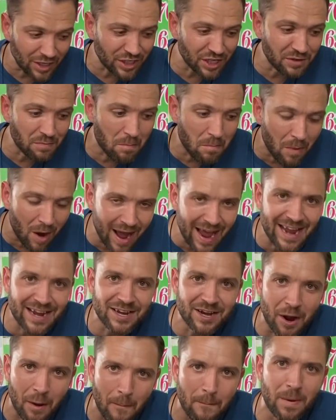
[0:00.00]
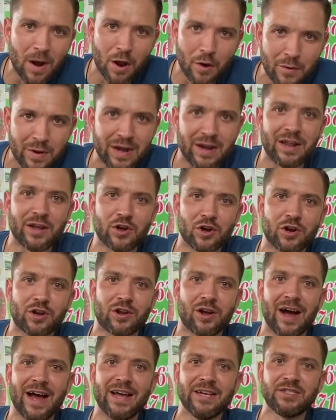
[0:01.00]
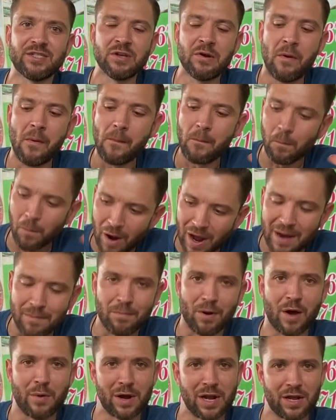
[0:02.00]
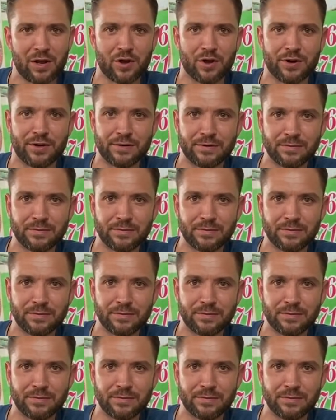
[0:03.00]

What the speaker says: mind-blowingly good, guys. Mind-blowingly good.